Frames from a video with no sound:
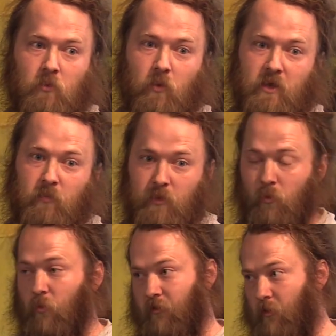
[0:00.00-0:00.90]
When
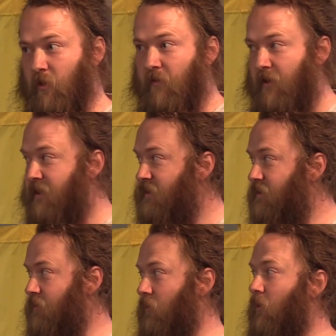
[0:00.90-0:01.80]
people were doing
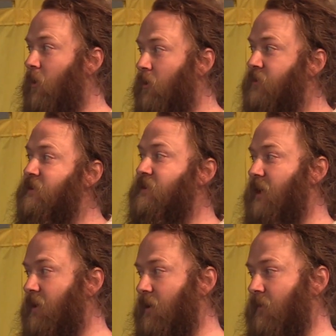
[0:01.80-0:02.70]
this, the laws
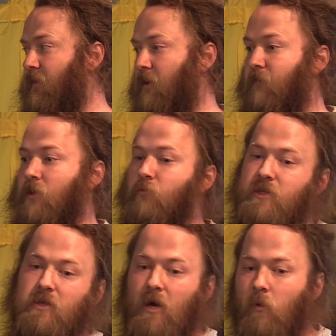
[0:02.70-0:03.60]
stated that if you
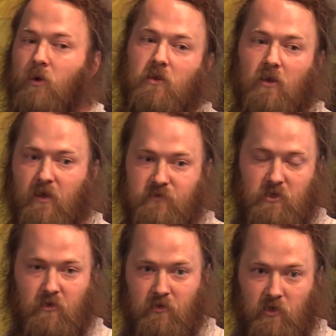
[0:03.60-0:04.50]
did not want
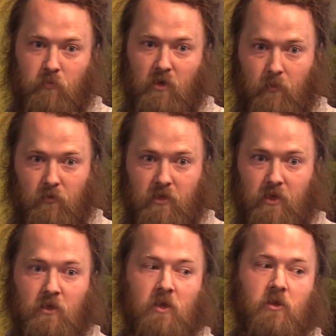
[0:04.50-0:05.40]
livestock on your
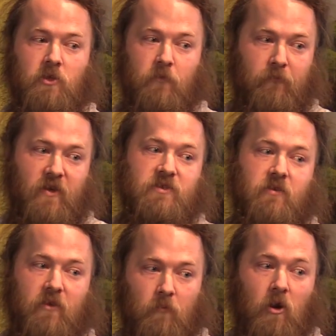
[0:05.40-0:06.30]
property, you
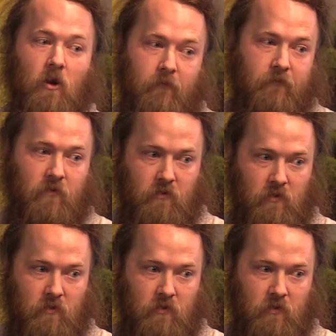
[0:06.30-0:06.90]
fenced them off.